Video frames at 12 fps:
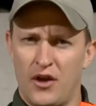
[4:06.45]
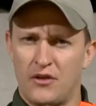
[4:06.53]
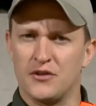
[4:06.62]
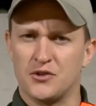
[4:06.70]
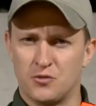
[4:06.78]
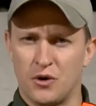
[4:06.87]

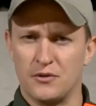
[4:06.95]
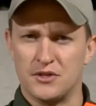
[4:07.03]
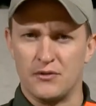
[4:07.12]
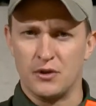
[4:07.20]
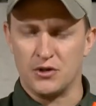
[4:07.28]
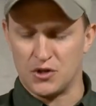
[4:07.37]
This is one of those
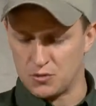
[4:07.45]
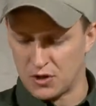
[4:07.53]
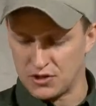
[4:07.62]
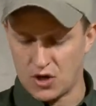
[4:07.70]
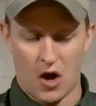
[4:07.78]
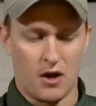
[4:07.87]
evolutions we're
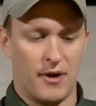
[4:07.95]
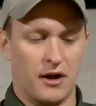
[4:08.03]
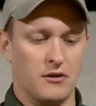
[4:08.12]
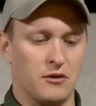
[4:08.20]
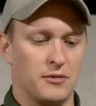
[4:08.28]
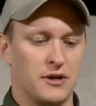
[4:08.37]
going to talk about a
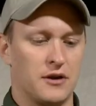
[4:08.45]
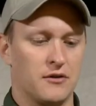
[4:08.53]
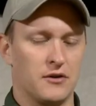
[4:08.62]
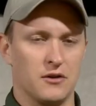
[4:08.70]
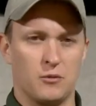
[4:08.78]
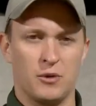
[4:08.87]
little bit
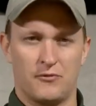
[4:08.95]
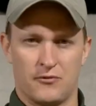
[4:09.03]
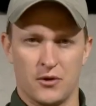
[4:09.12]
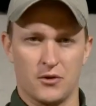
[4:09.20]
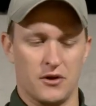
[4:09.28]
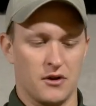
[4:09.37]
here, a little bit
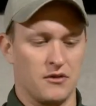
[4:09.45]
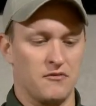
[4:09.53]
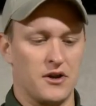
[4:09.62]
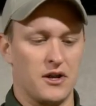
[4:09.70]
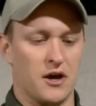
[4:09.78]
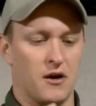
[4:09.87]
further on in the
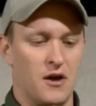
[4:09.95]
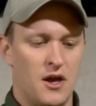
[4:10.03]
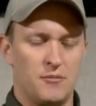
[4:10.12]
video.